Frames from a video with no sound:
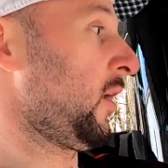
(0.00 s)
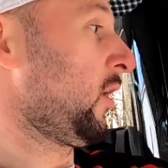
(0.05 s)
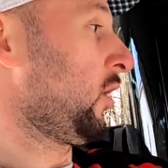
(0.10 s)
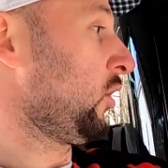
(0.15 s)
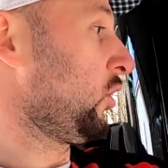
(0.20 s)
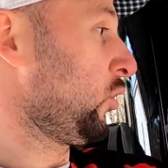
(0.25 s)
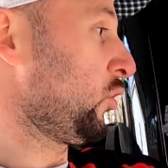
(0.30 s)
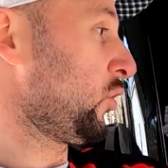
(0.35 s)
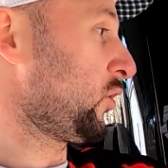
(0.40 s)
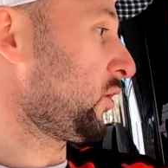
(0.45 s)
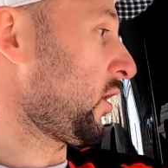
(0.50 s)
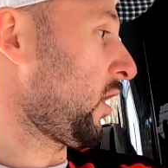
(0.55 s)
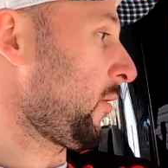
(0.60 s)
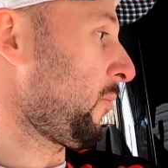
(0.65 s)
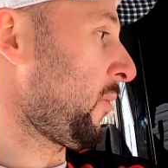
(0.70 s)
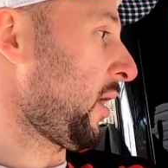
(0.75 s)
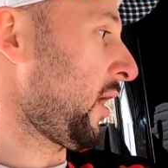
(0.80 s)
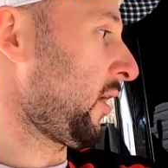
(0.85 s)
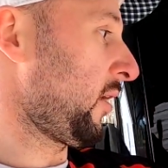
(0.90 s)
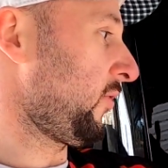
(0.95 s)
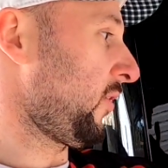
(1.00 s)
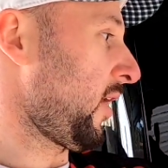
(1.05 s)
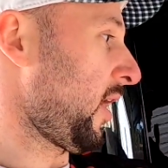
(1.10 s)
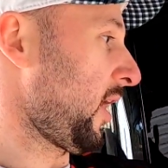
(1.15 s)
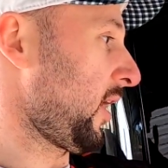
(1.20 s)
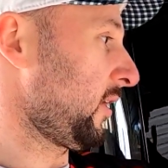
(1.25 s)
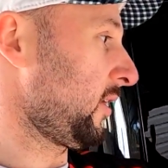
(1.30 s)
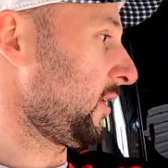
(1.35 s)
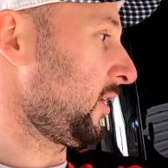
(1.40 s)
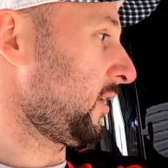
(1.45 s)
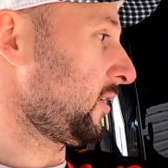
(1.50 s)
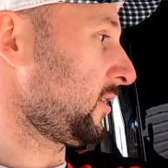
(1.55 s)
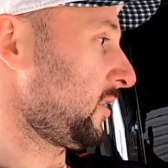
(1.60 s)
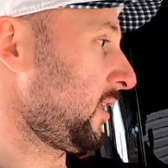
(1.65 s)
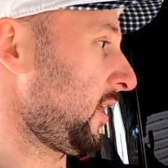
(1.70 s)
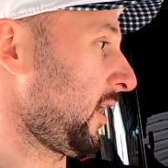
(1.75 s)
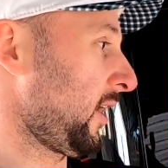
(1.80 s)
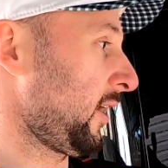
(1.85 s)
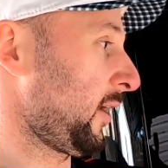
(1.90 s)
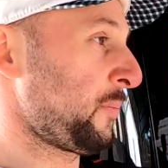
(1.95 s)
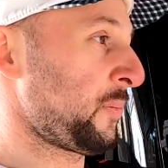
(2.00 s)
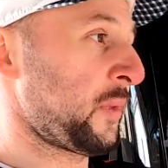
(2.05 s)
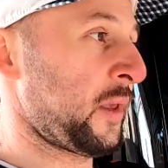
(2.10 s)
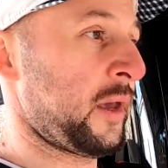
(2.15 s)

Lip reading: you start modifying this thing